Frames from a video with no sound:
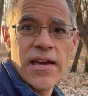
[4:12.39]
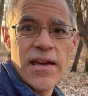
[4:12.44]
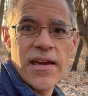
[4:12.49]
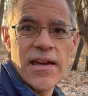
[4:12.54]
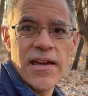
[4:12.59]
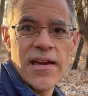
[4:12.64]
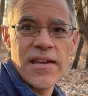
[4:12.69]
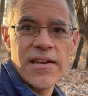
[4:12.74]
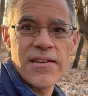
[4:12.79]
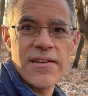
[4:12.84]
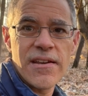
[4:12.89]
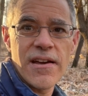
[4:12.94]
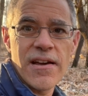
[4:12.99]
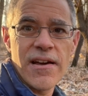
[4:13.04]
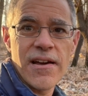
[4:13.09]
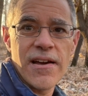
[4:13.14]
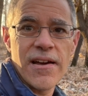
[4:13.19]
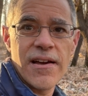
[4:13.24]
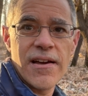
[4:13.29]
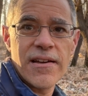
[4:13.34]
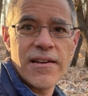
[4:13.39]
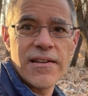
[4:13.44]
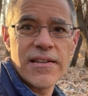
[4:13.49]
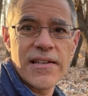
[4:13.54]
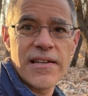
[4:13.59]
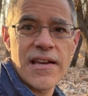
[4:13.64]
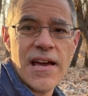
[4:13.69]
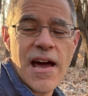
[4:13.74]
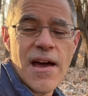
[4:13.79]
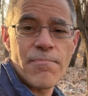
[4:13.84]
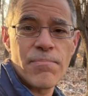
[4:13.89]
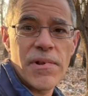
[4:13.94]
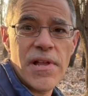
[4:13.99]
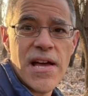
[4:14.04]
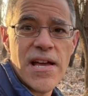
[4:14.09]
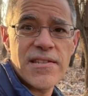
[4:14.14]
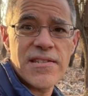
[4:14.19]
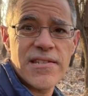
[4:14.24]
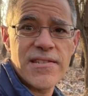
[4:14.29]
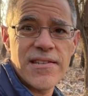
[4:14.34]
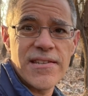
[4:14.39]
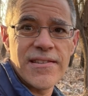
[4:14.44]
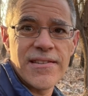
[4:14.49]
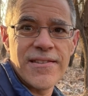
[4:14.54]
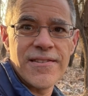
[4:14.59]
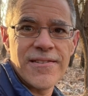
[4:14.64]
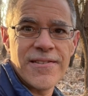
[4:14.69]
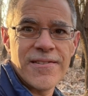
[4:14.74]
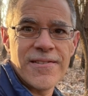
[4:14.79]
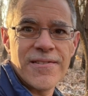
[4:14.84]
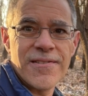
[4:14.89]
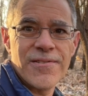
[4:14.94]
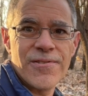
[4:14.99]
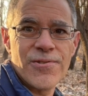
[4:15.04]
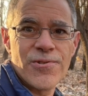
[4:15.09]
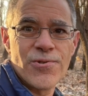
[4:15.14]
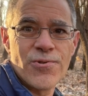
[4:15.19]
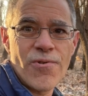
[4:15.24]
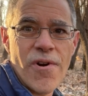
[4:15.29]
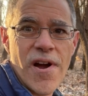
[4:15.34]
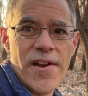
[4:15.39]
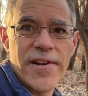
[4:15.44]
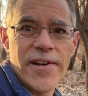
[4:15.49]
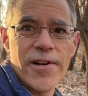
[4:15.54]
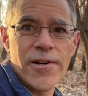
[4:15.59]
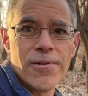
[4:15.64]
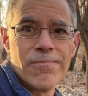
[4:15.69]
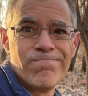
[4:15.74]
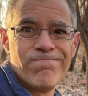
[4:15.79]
And God bless, and draw near.